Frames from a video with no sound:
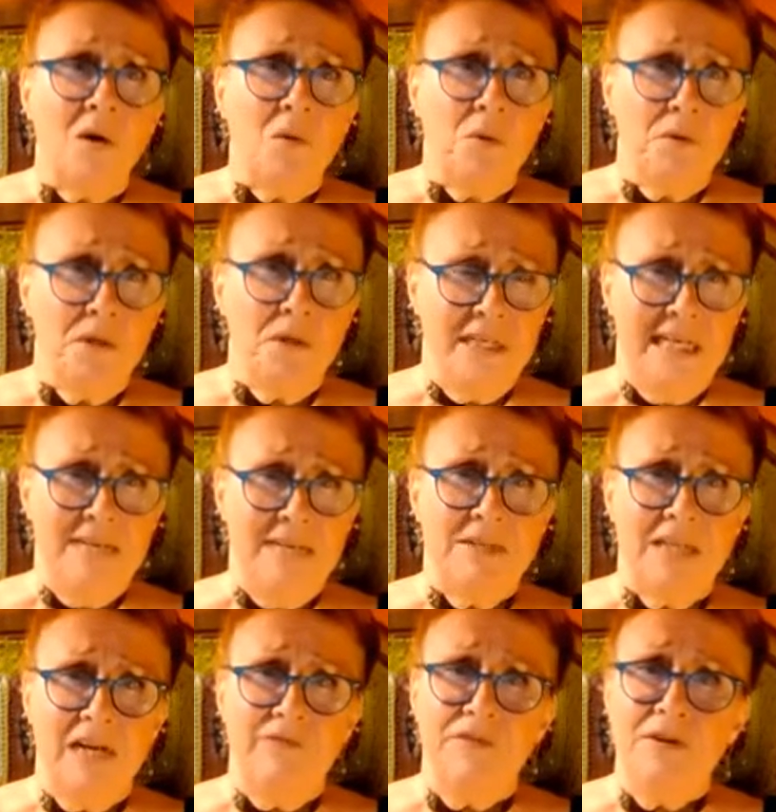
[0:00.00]
"Would the deal
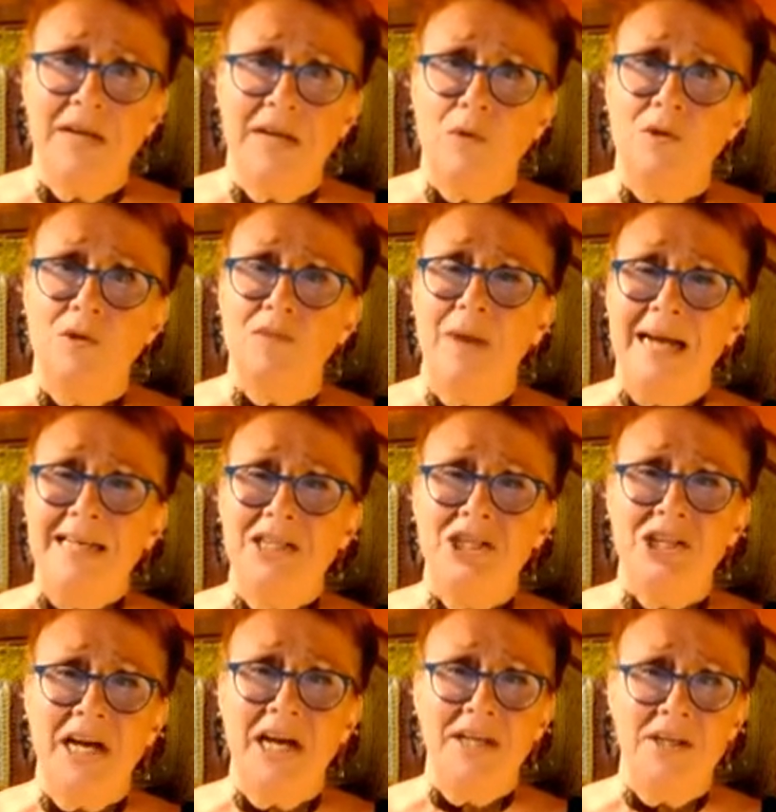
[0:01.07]
himself and house by
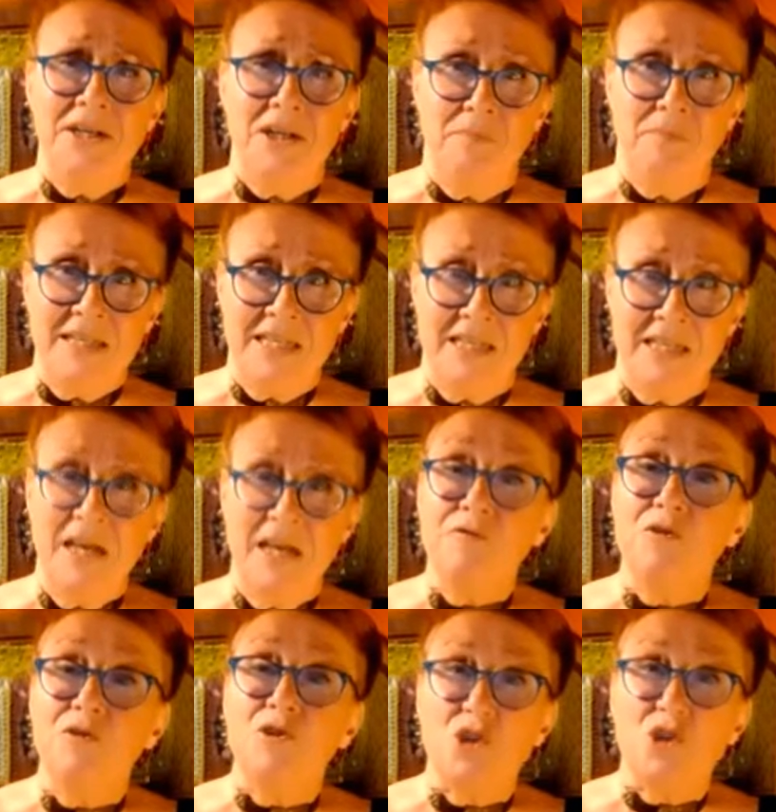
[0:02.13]
Jan, you'd best send
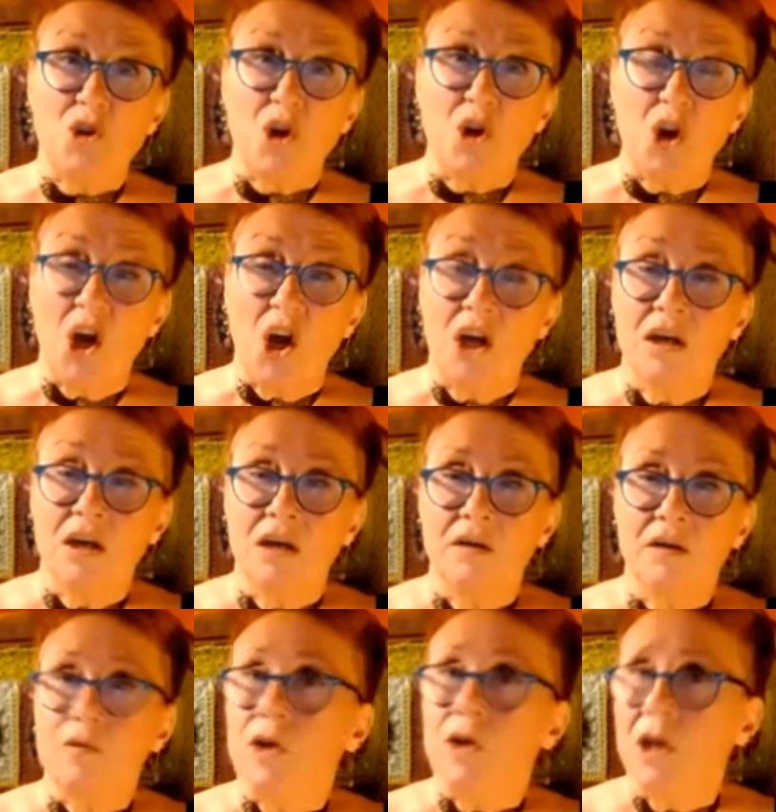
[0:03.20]
for it, sir."
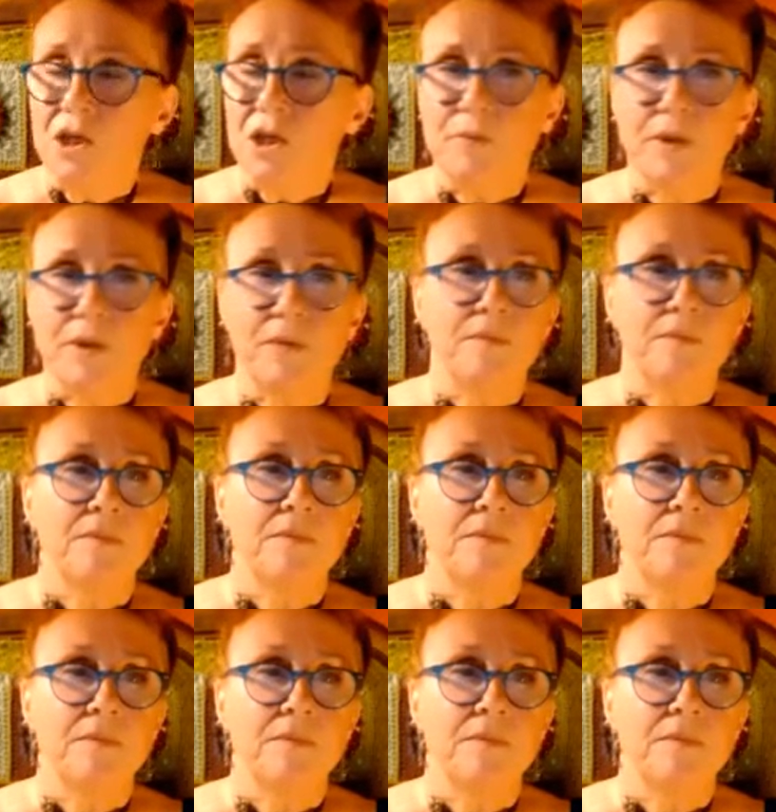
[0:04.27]
The clergyman.